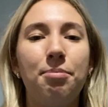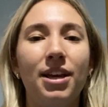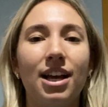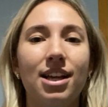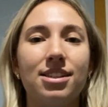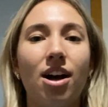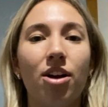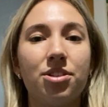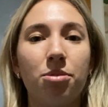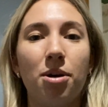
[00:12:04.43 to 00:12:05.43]
because
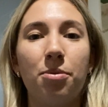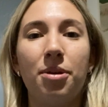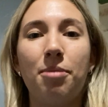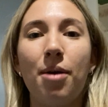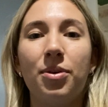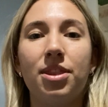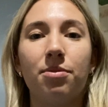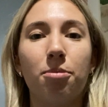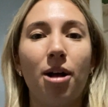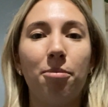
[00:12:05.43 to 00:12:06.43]
also while we met with the
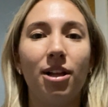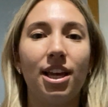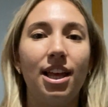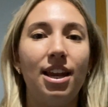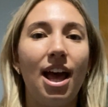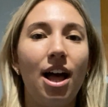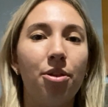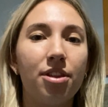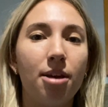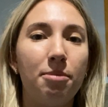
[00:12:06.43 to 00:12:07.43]
Republican
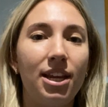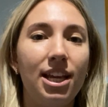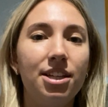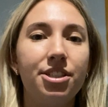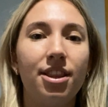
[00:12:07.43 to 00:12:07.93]
Health Committee,